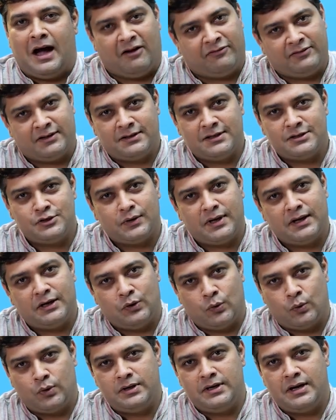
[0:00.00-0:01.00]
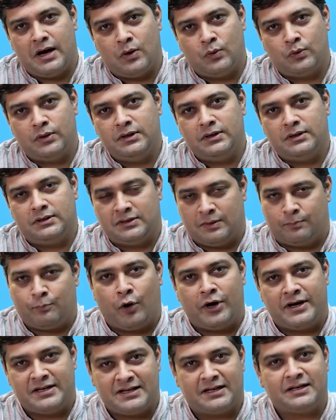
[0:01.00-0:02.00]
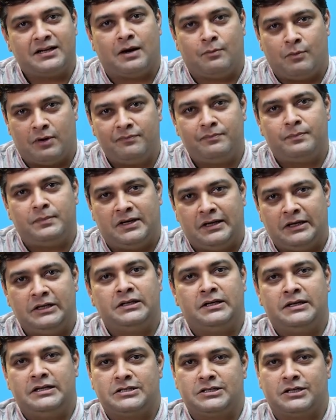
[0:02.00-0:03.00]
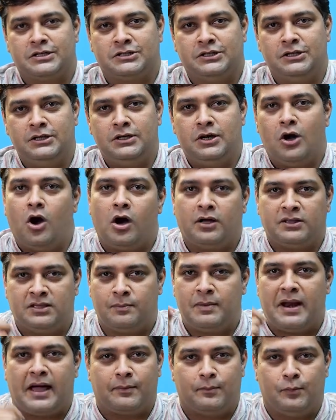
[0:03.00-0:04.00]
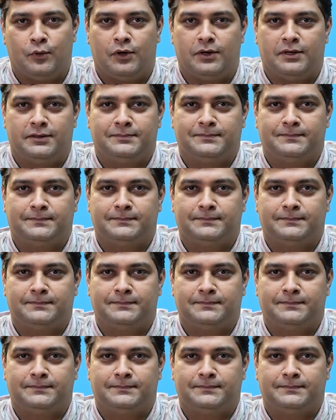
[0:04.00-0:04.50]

after this you can note down the points that come up in the discussion on the blackboard